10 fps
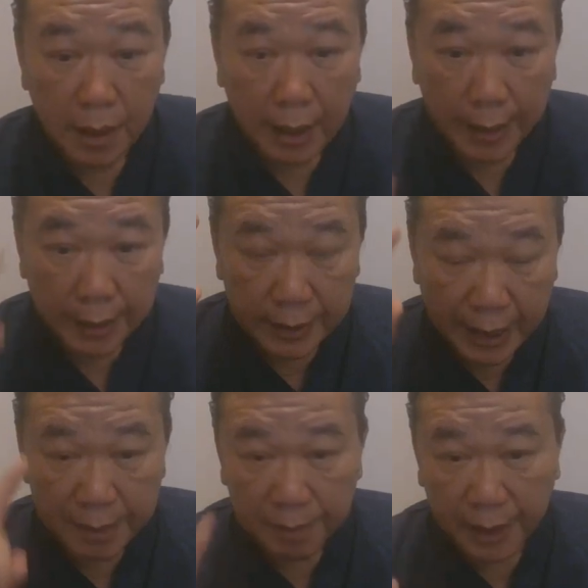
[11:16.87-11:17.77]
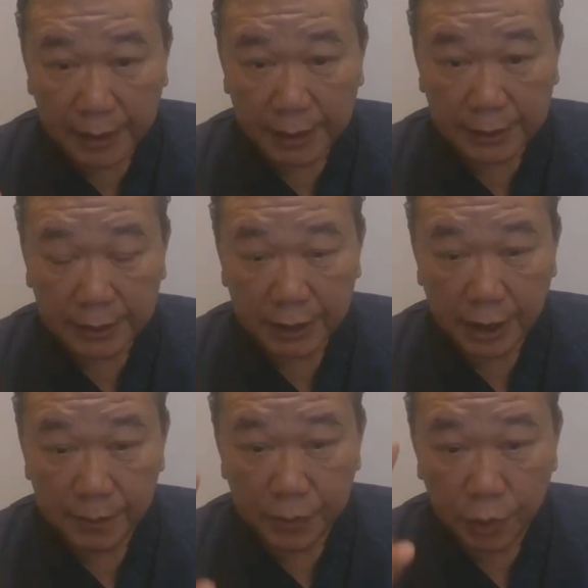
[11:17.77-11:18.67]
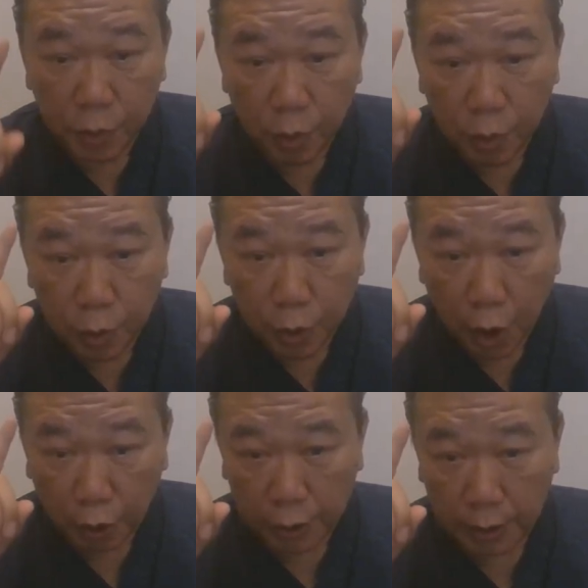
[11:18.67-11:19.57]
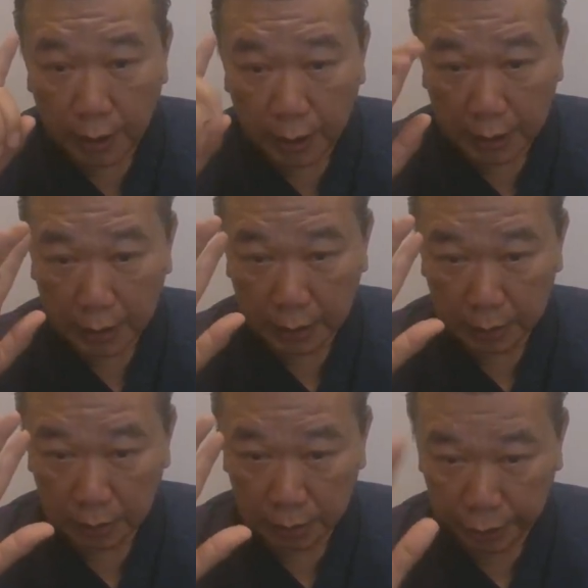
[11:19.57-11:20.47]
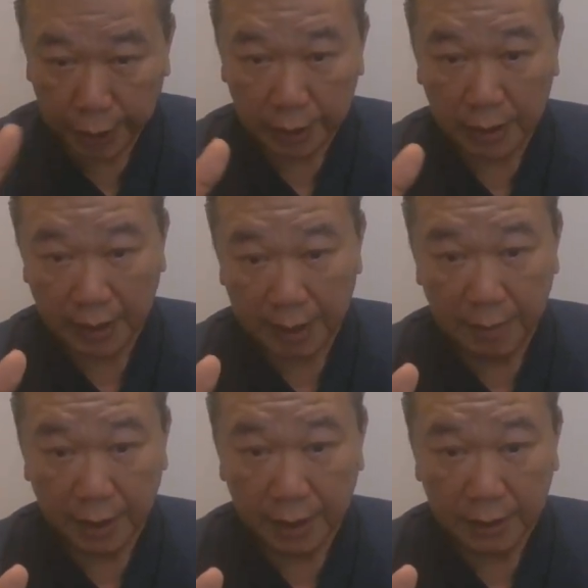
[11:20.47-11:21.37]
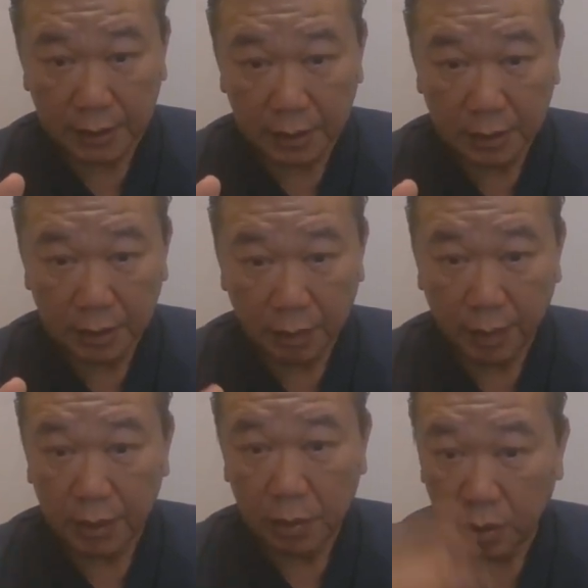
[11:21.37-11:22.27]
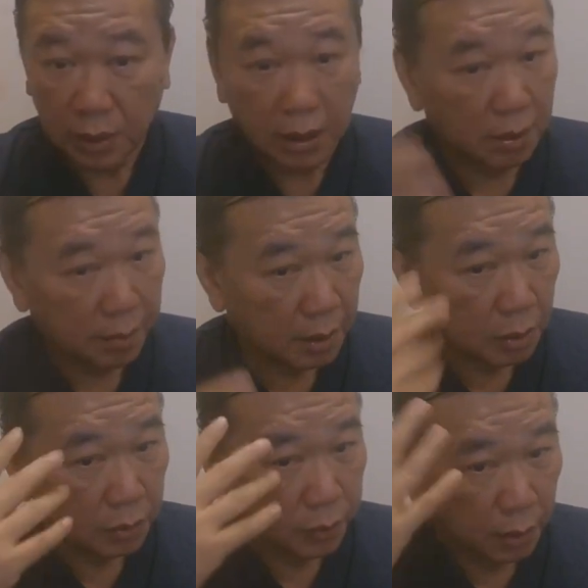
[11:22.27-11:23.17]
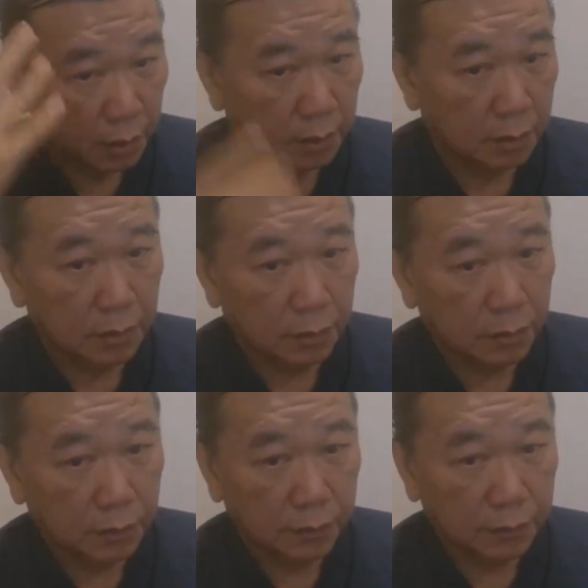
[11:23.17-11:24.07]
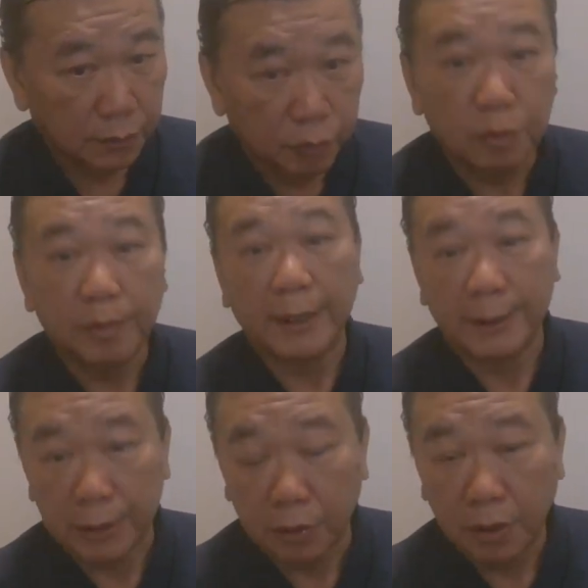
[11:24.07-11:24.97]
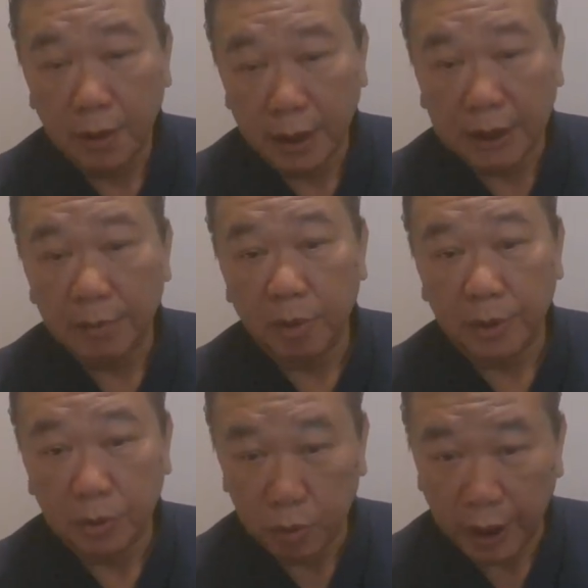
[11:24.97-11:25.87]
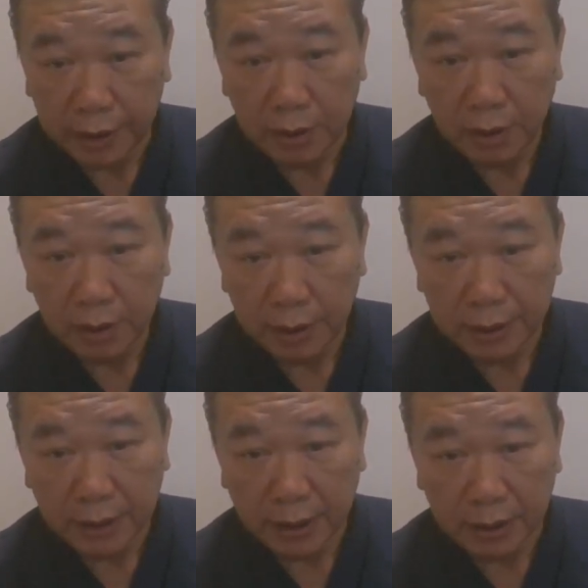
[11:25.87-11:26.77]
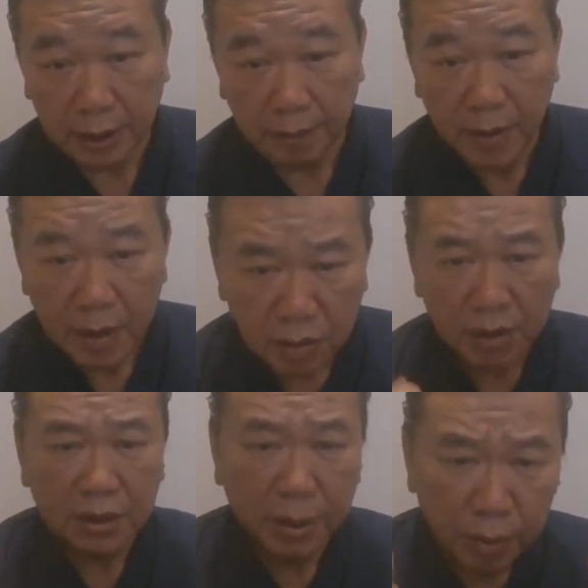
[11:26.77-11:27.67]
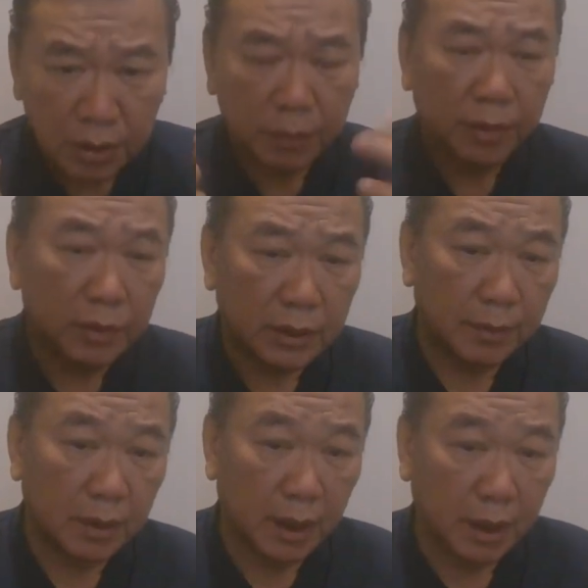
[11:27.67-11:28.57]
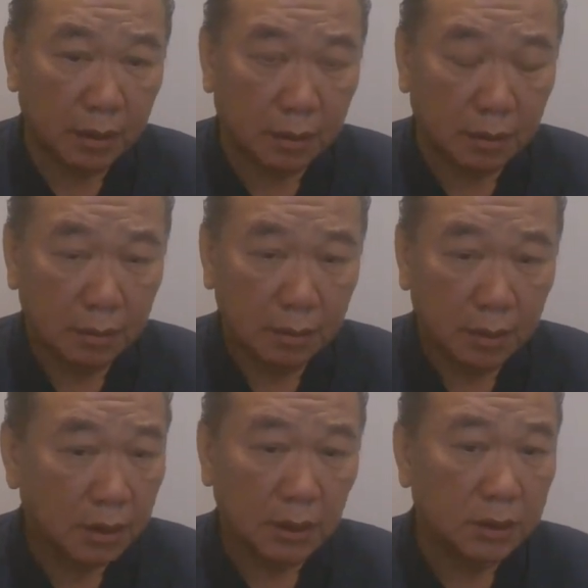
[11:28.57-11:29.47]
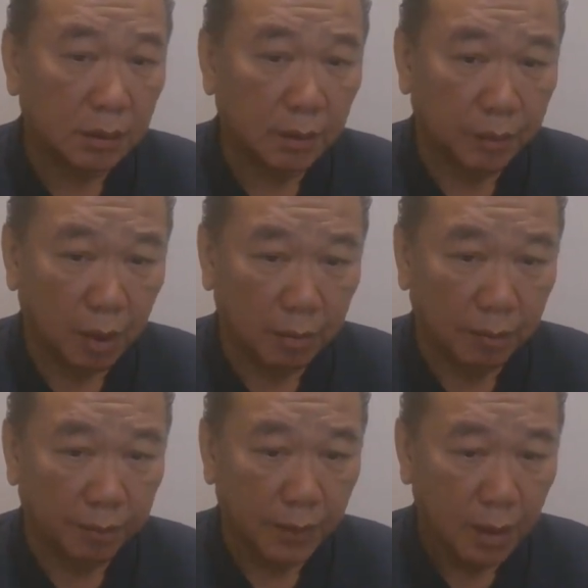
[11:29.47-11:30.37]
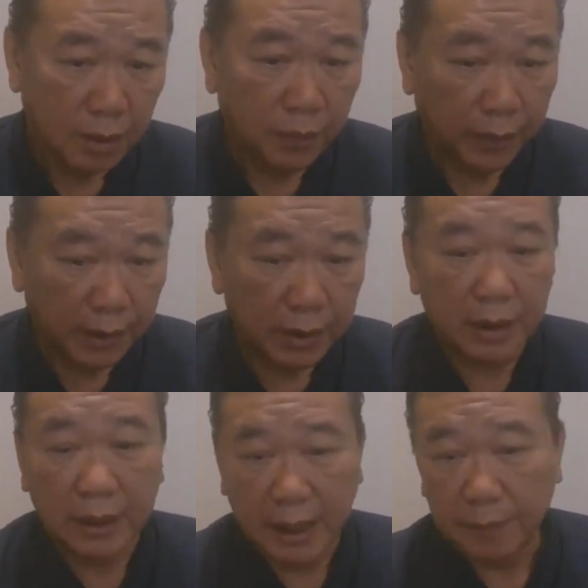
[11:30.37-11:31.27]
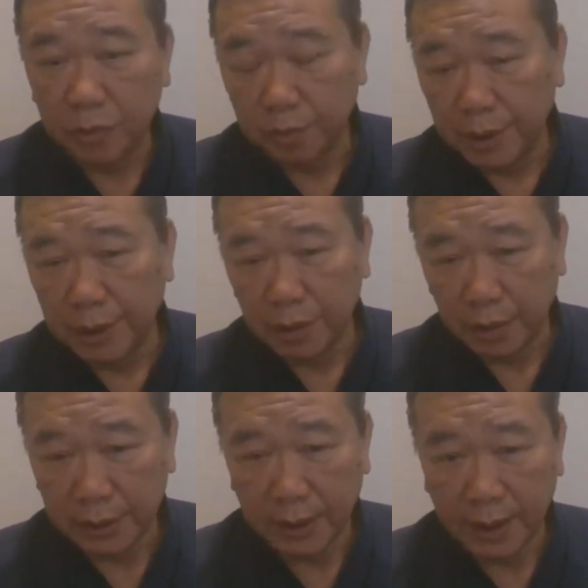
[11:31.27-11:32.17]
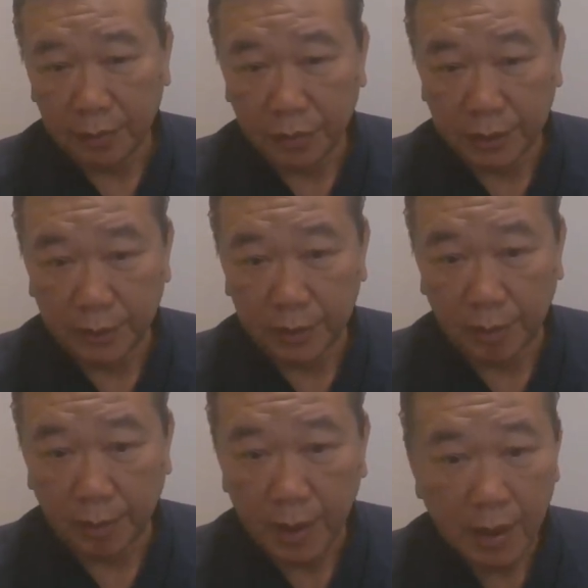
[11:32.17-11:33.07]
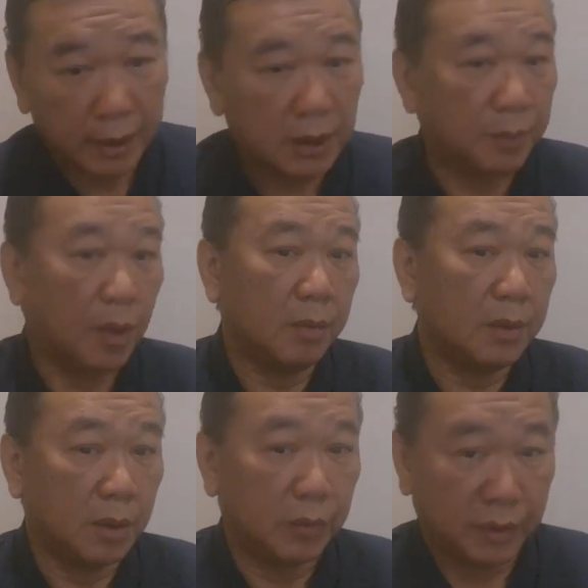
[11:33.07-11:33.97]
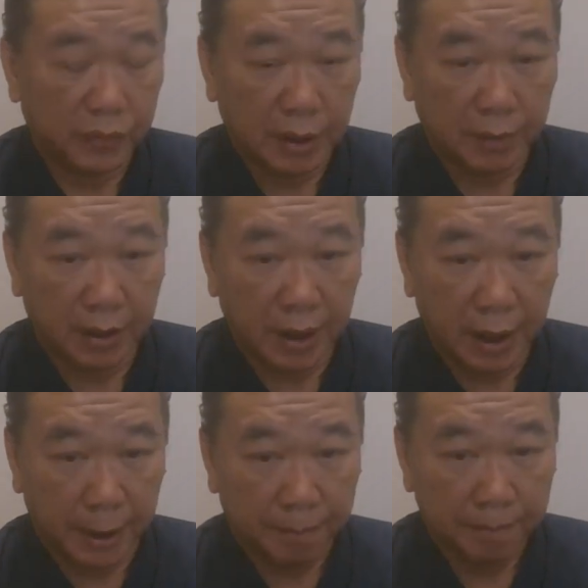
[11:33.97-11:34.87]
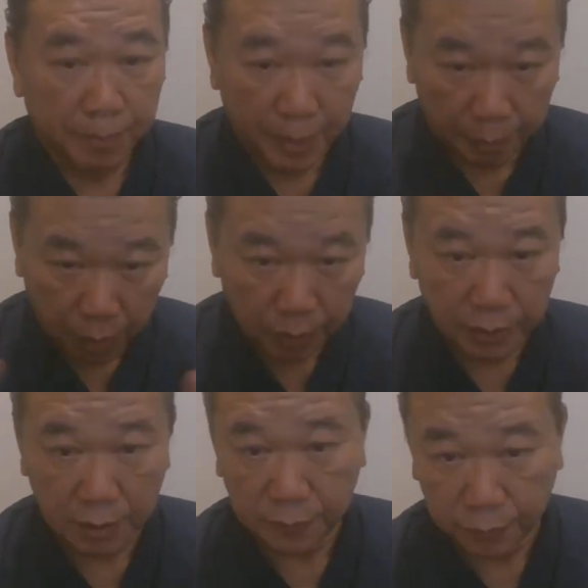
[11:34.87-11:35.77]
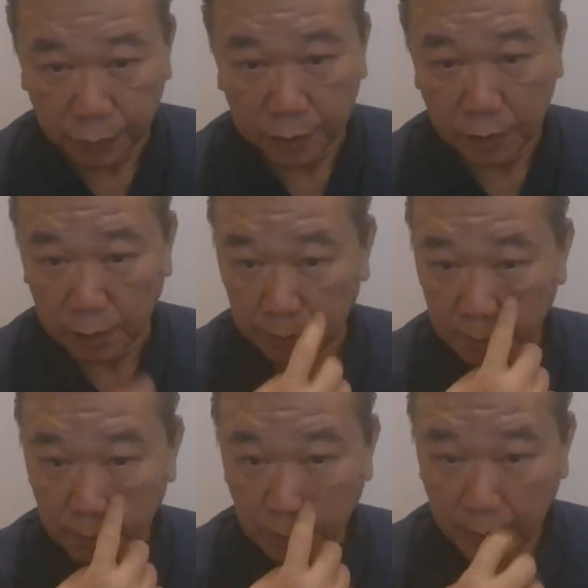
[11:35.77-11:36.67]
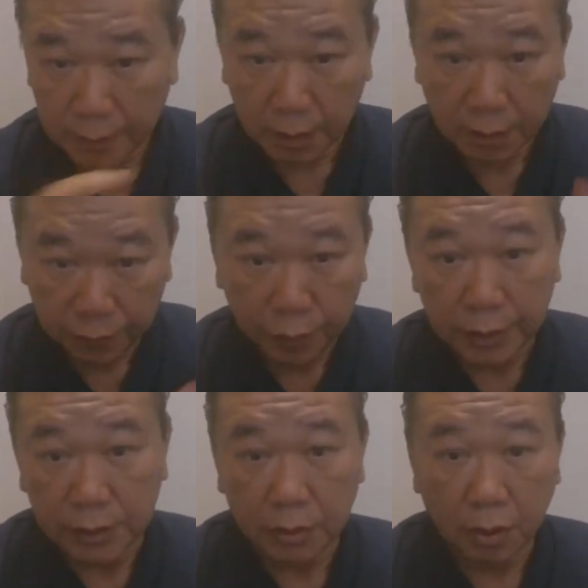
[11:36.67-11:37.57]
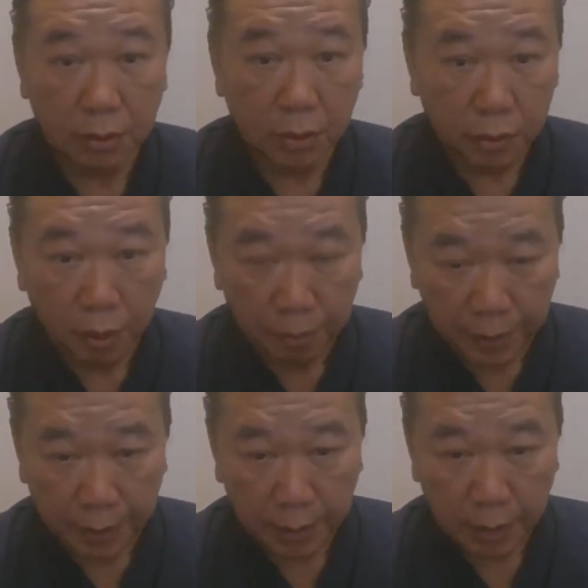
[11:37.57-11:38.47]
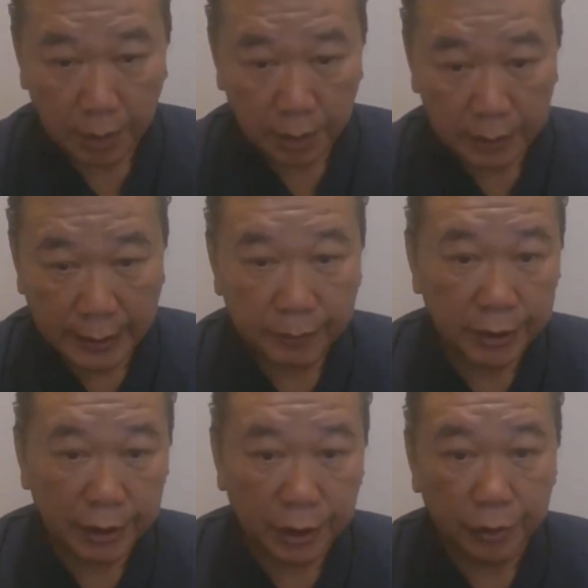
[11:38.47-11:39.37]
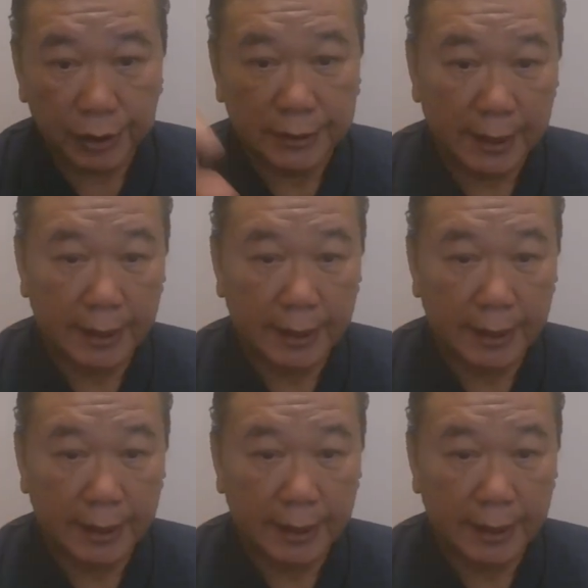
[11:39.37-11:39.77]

And night blindness, if you do not treat the night blindness, when you grow up, you may go for full blindness, no. The time it will be too late. These are the things. So they keep on giving vitamin A, It doesn't solve a problem. So finally they come to me, they say how to solve this problem. I said the problem is not with vitamin A. The problem with the food, the food is not complete. Then we use this